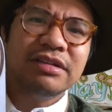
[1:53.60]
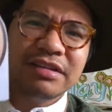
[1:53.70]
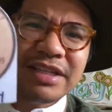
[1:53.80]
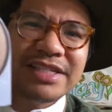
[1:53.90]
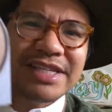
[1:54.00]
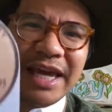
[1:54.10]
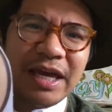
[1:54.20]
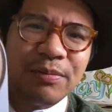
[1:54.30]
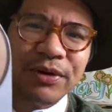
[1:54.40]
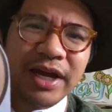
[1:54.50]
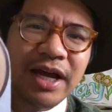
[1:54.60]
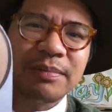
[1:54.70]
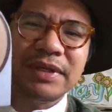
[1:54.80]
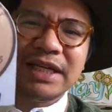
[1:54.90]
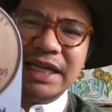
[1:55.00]
This is Abraham
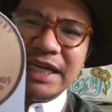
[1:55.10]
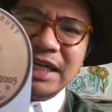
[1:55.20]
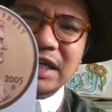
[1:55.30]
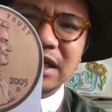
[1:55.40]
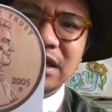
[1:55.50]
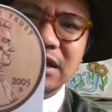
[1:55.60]
Lincoln.